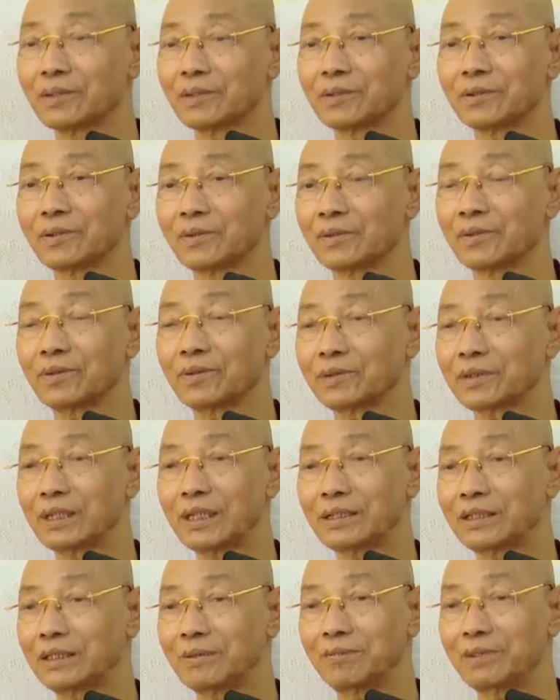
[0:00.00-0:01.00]
So
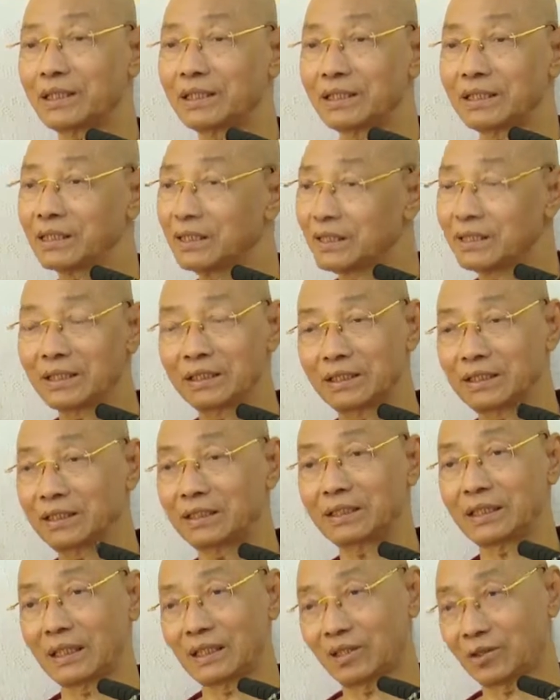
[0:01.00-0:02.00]
such a meditation
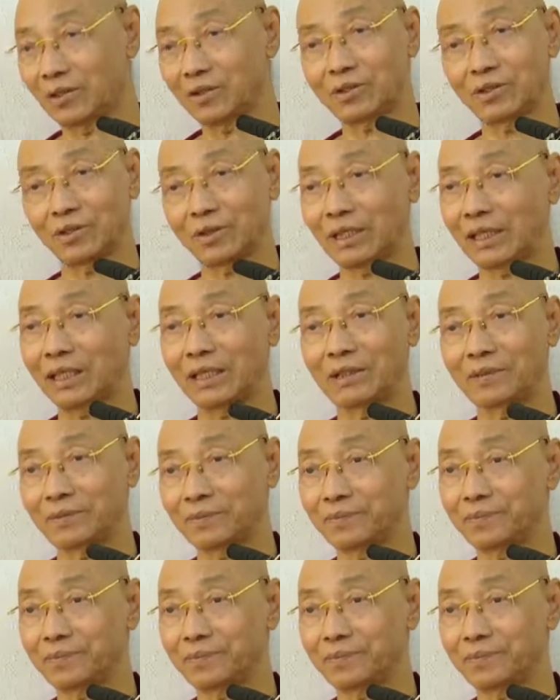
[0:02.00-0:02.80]
teacher also have.